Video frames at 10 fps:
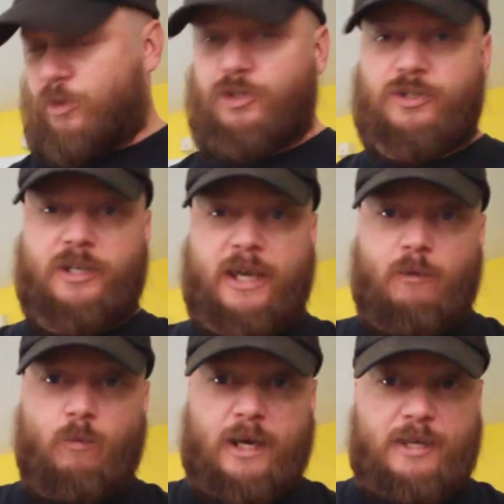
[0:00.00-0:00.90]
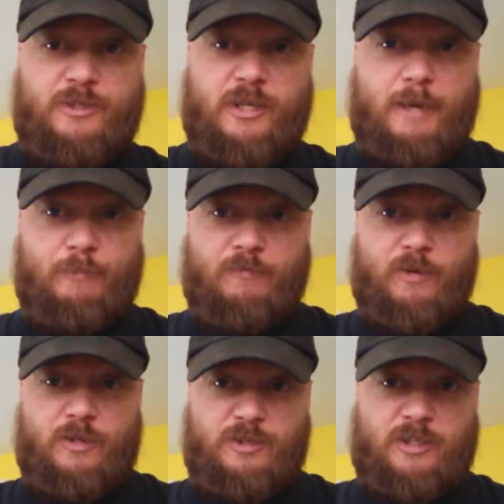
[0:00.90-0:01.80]
which is again why I said I
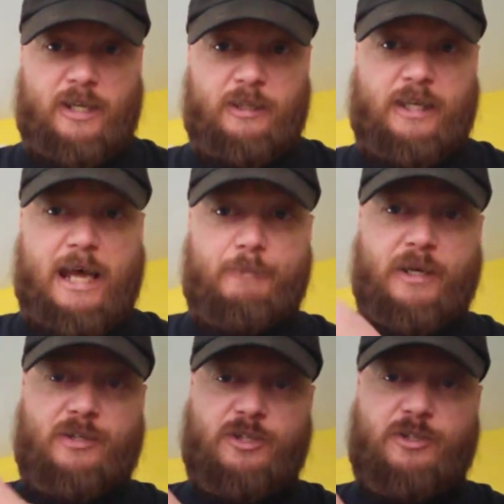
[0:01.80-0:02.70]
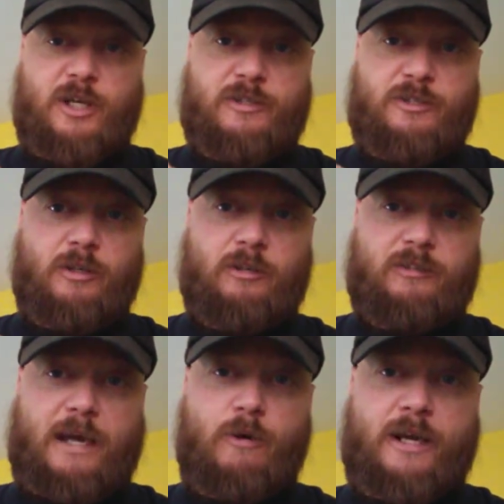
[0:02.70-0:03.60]
prefer this style of cap, because it's got this little
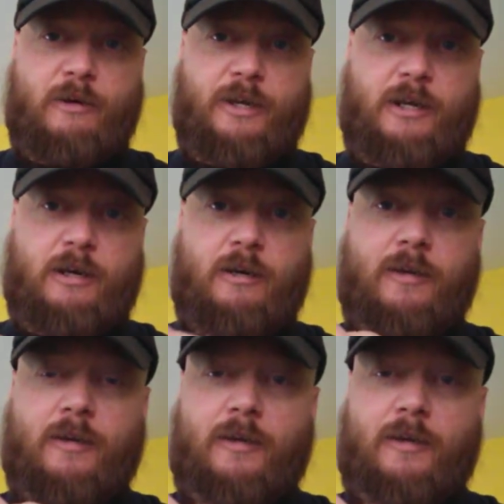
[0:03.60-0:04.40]
tower down here